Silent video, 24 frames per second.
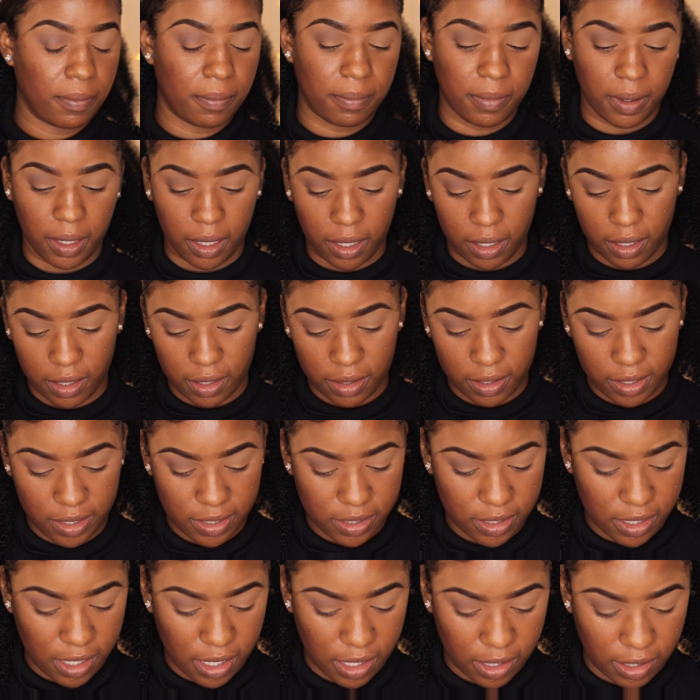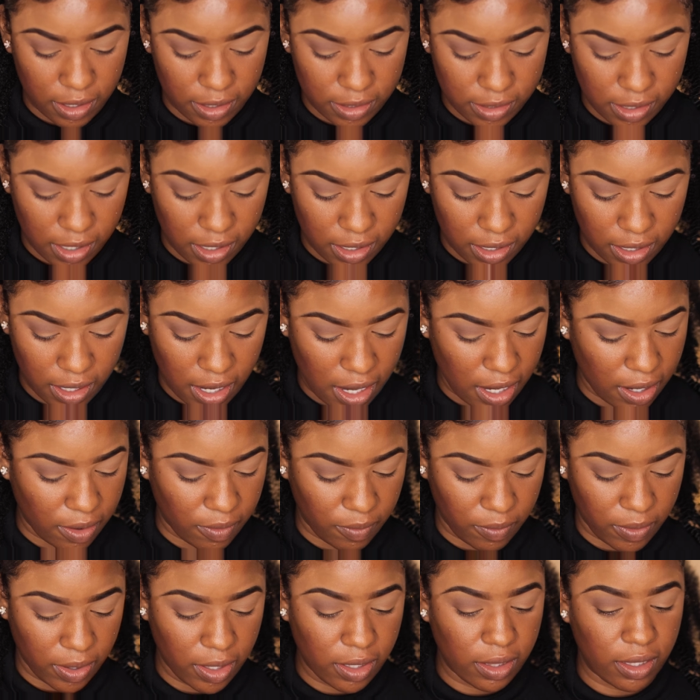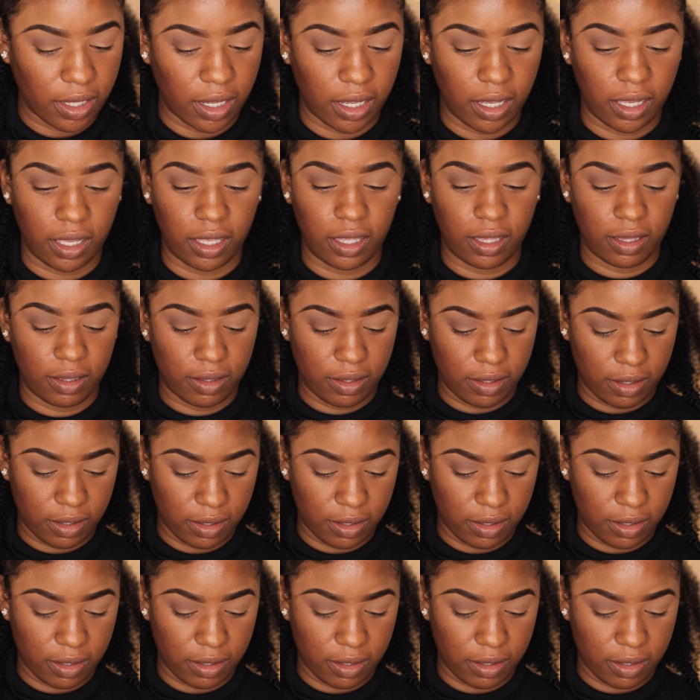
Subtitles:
Man, these colors are not what they